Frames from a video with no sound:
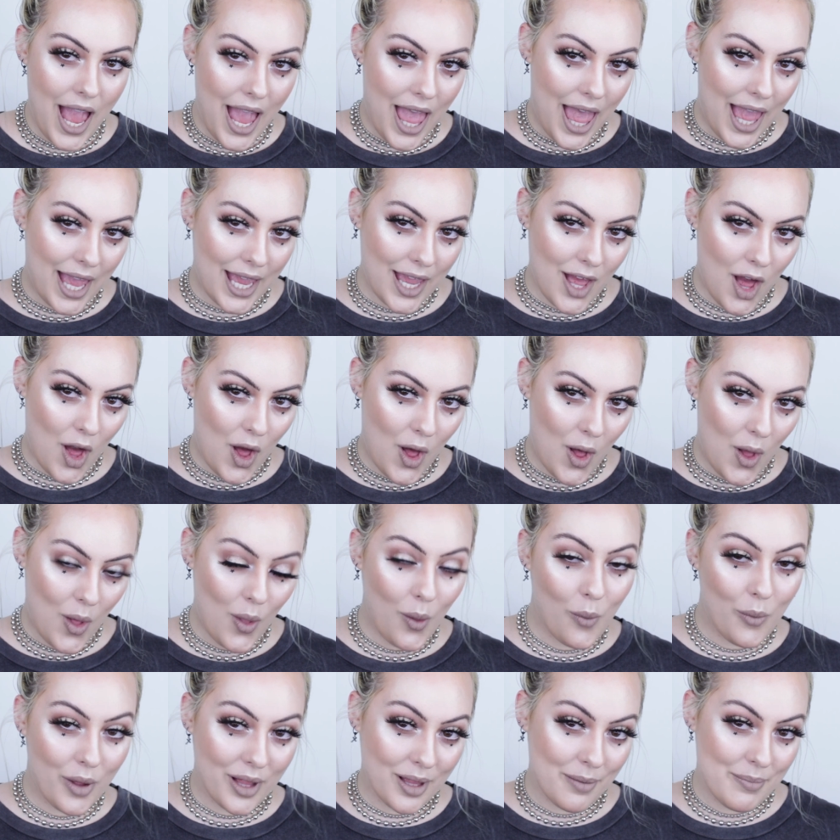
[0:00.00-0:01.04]
Hey
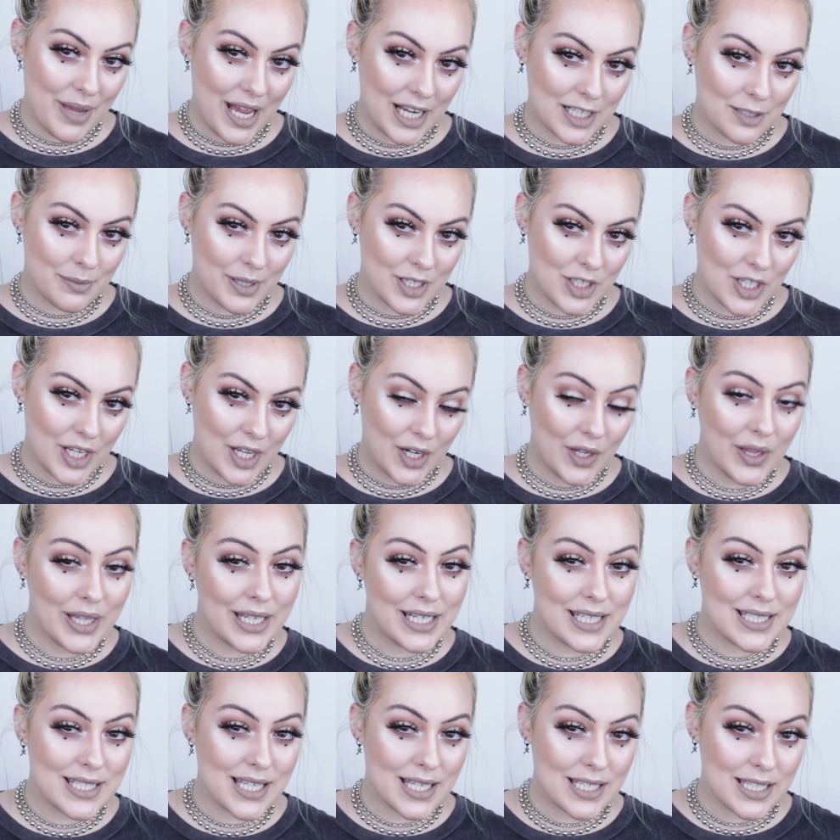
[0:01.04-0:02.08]
y'all, welcome back to my channel. It
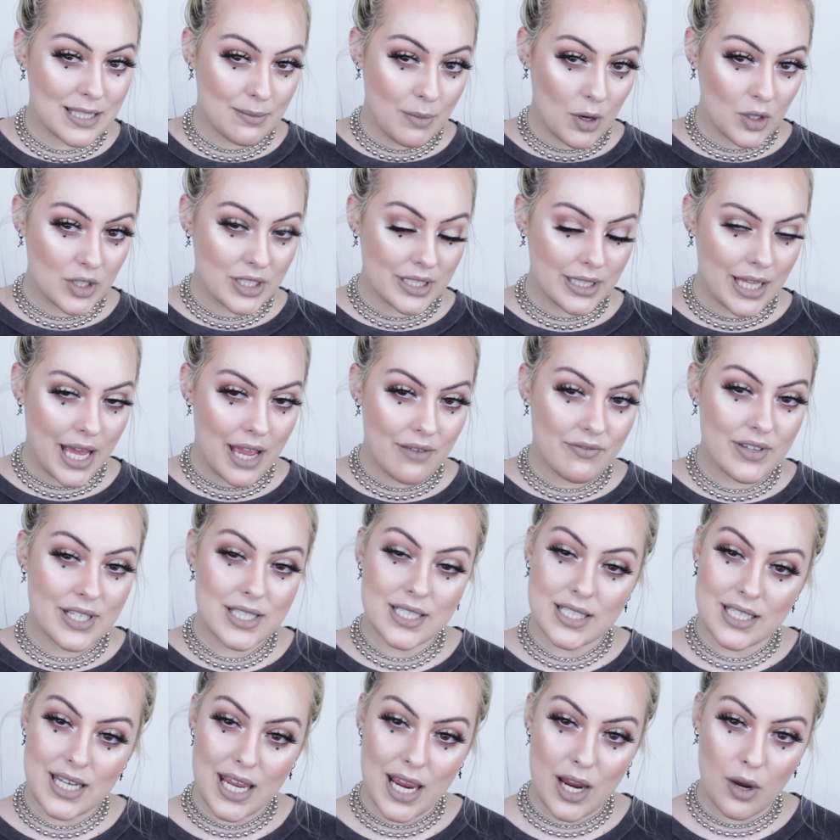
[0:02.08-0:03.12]
is smokedalive, and
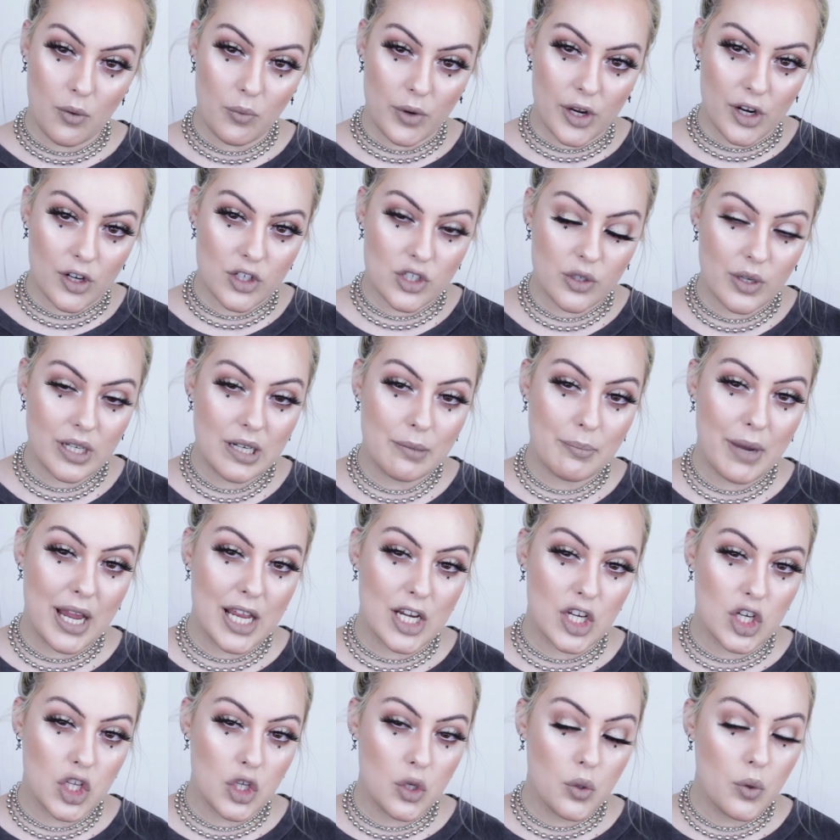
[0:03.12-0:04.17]
today we are doing my
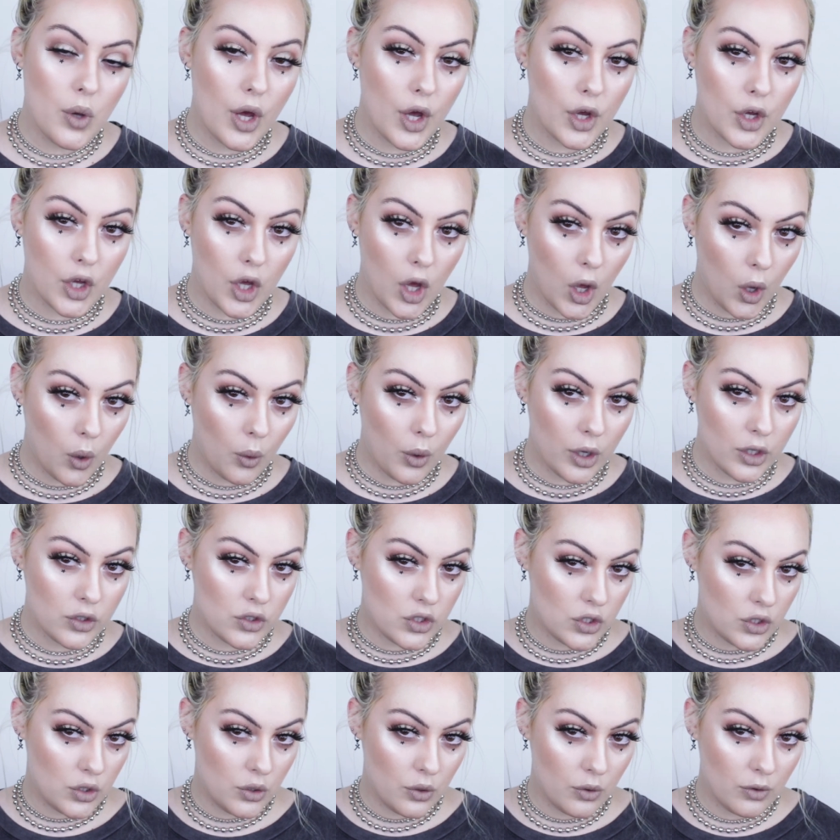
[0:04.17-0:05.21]
new
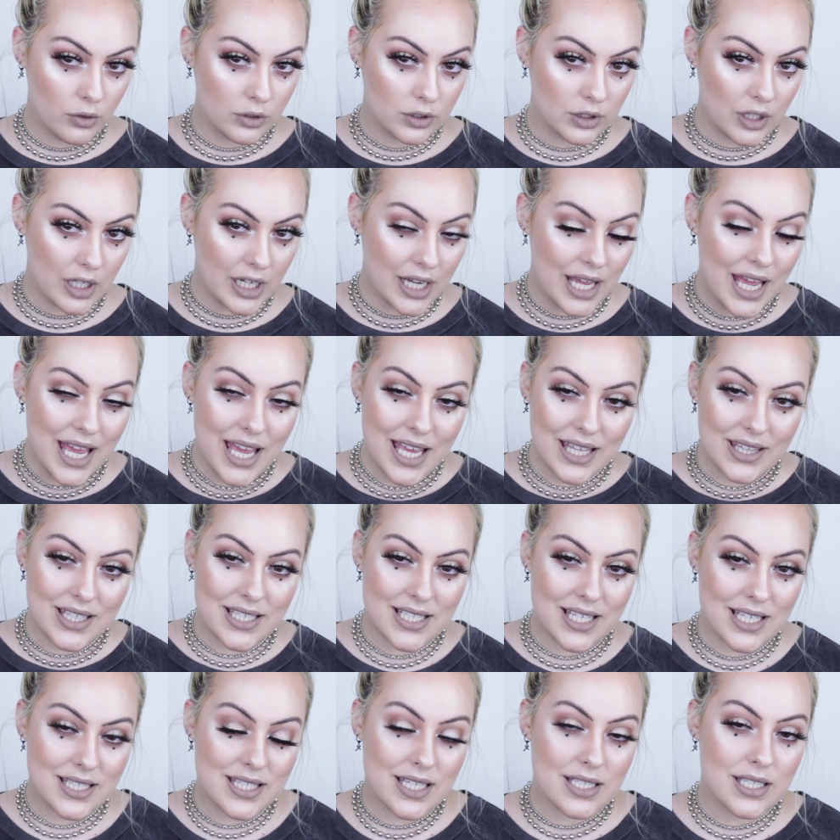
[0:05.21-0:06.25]
go-to look.
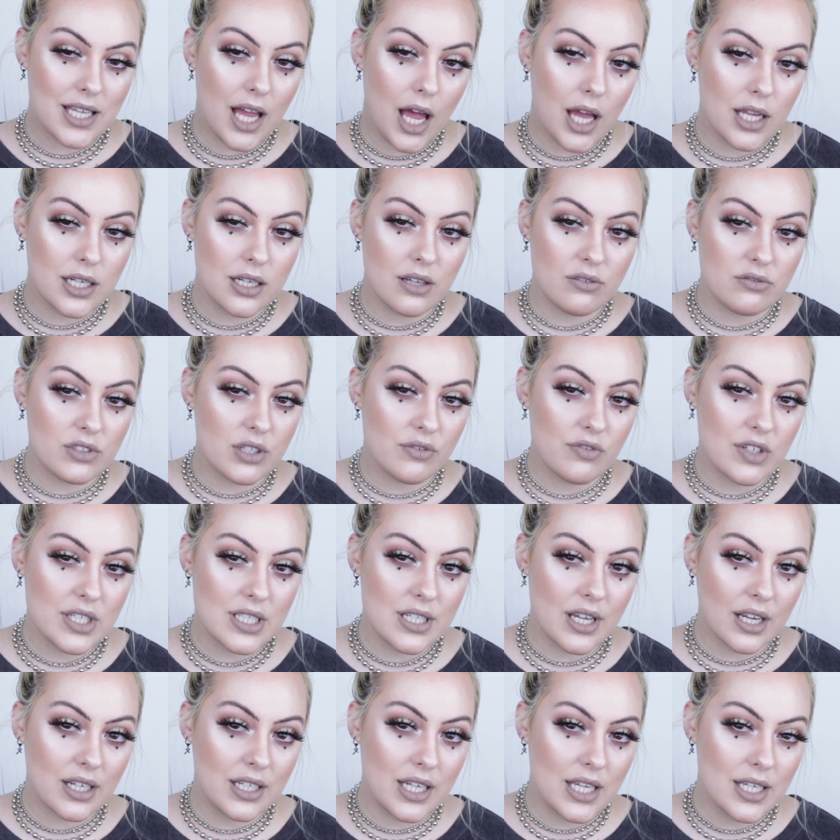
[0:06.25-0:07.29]
This has a ton of different
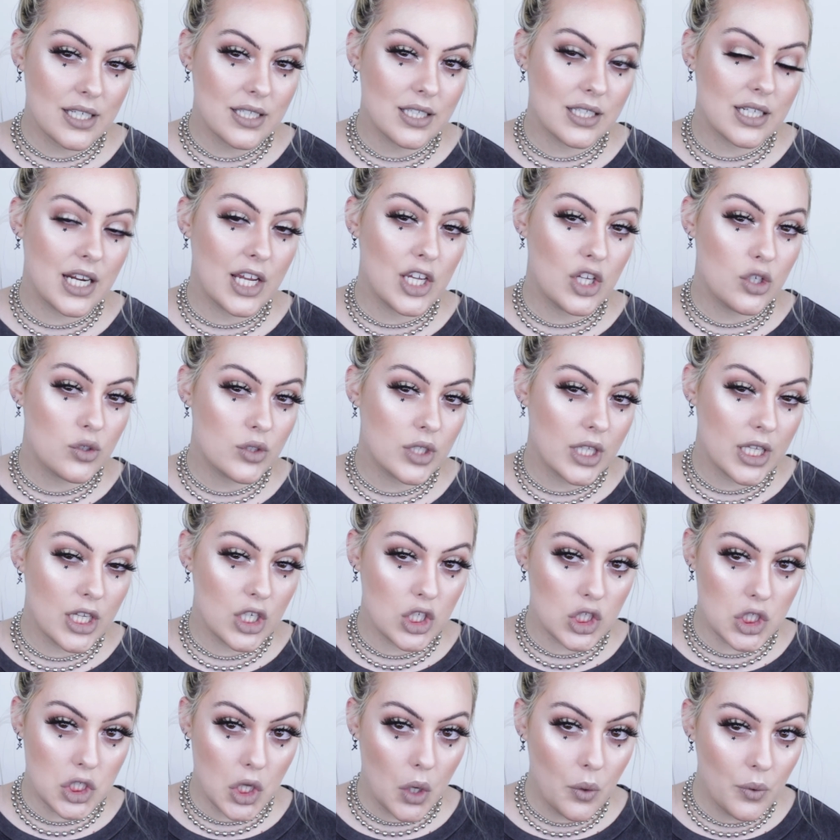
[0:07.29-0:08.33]
techniques that I usually
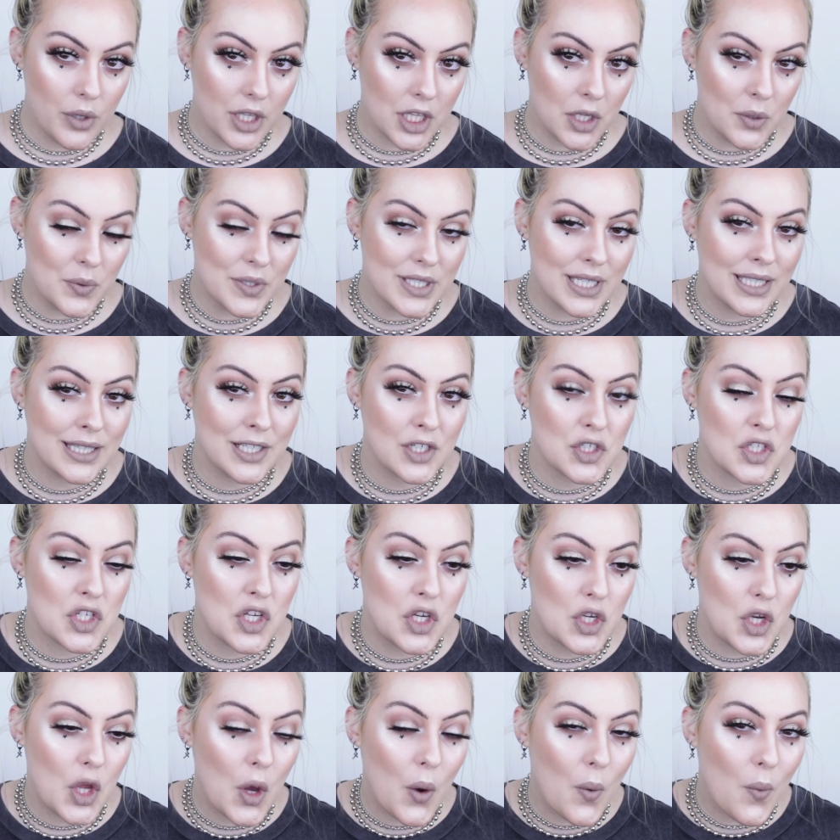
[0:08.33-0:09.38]
don't use, and there's
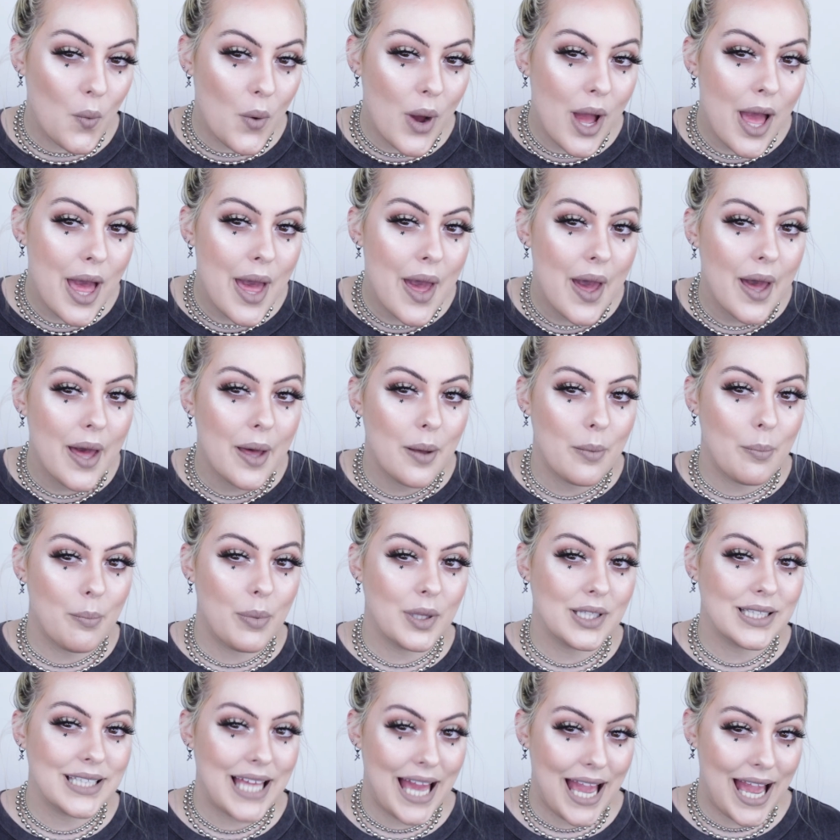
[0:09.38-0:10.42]
no
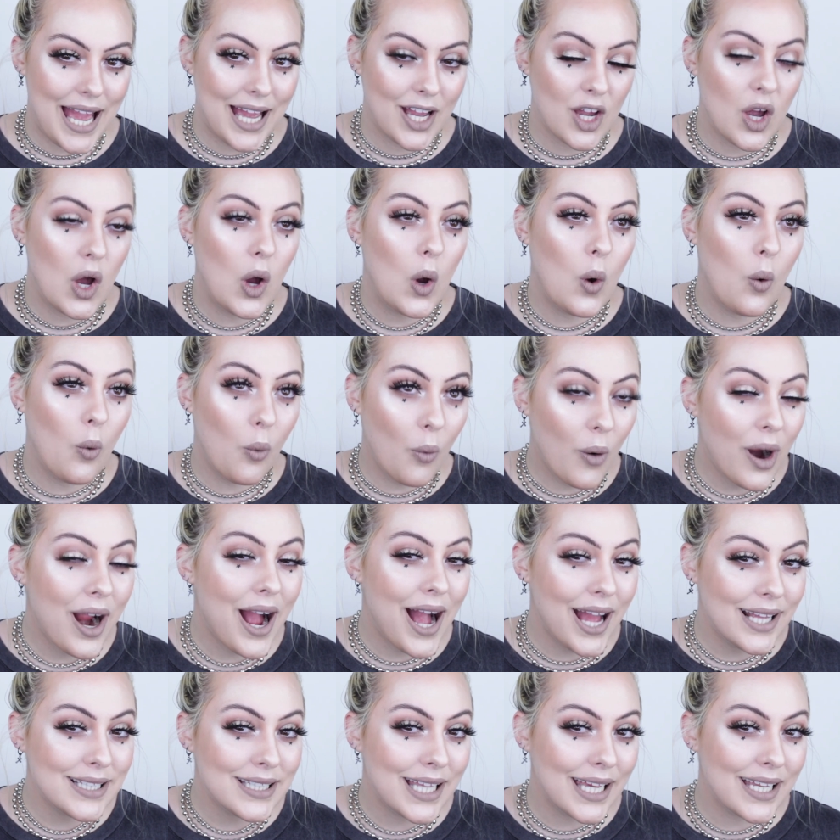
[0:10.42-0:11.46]
black or
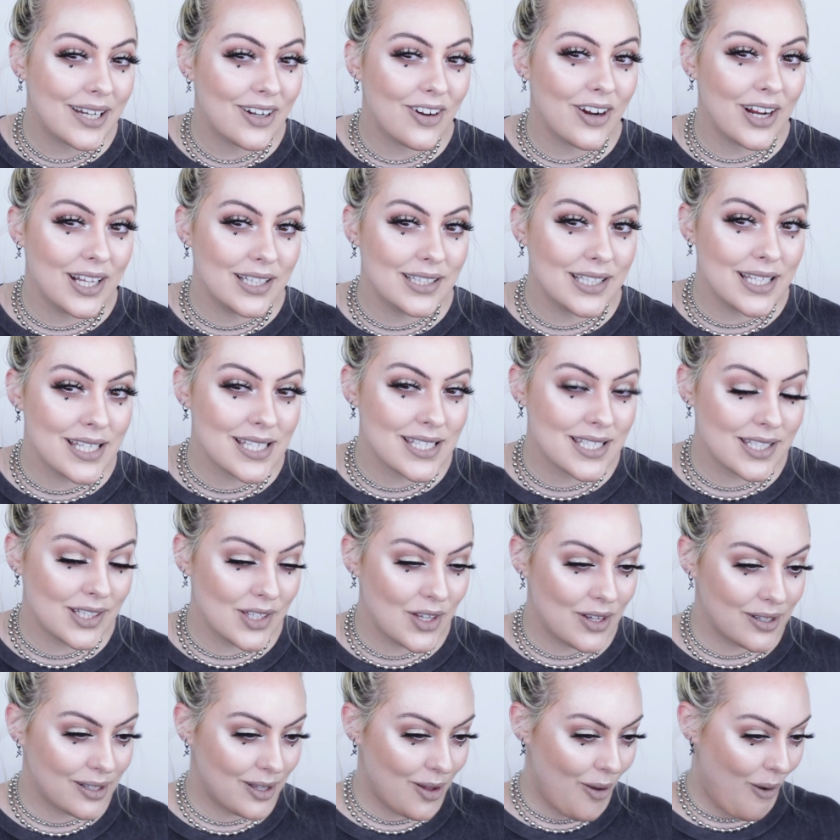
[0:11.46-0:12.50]
eyeliner in this
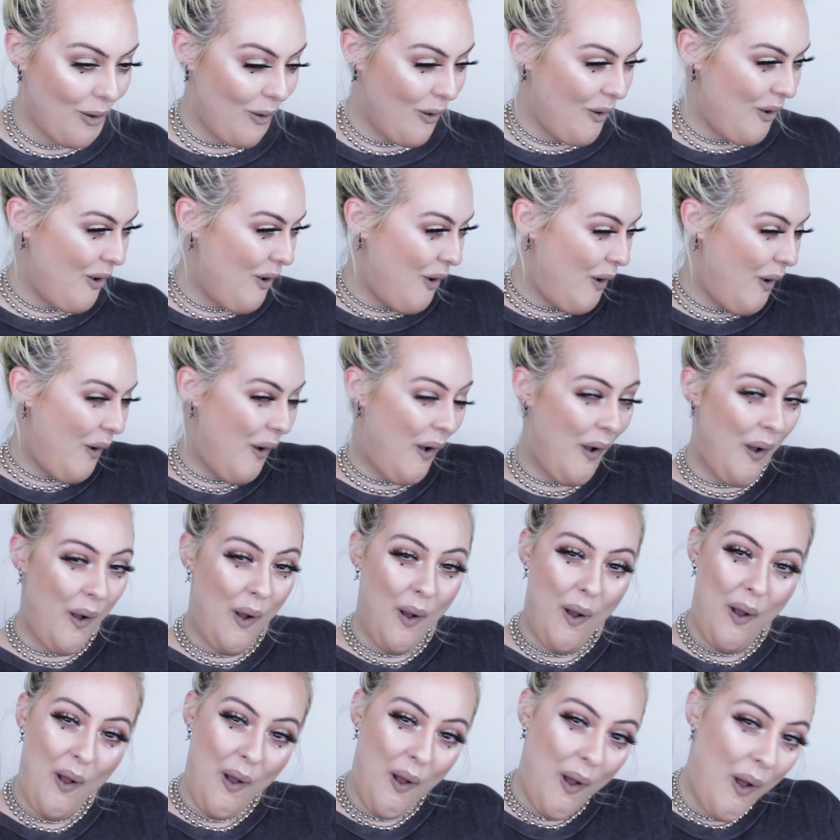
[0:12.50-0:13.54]
look.
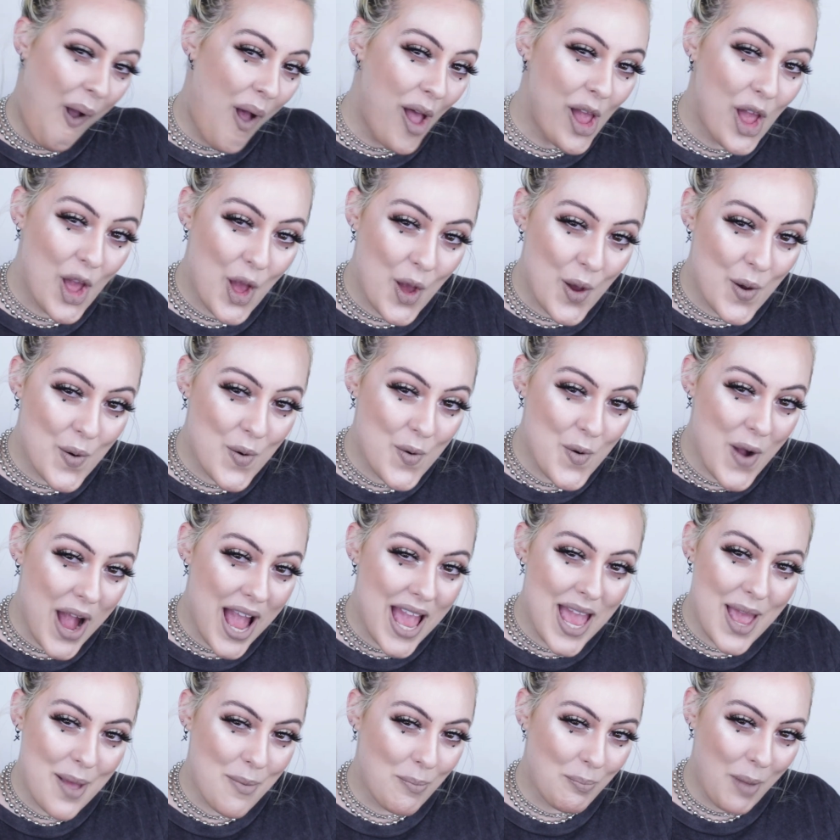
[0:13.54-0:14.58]
Who
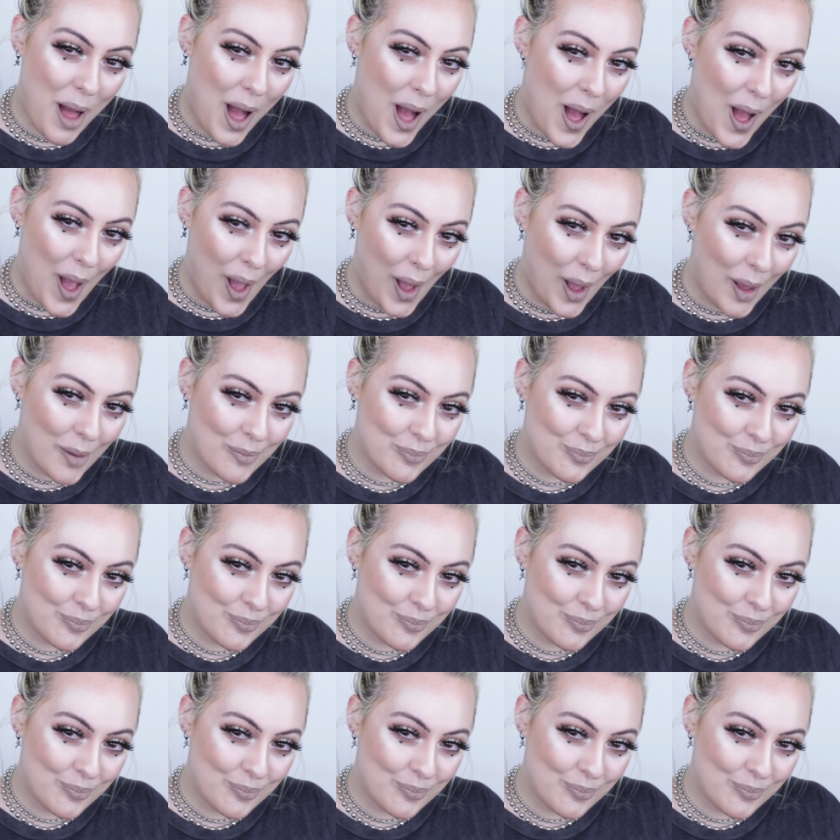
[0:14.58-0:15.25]
am I?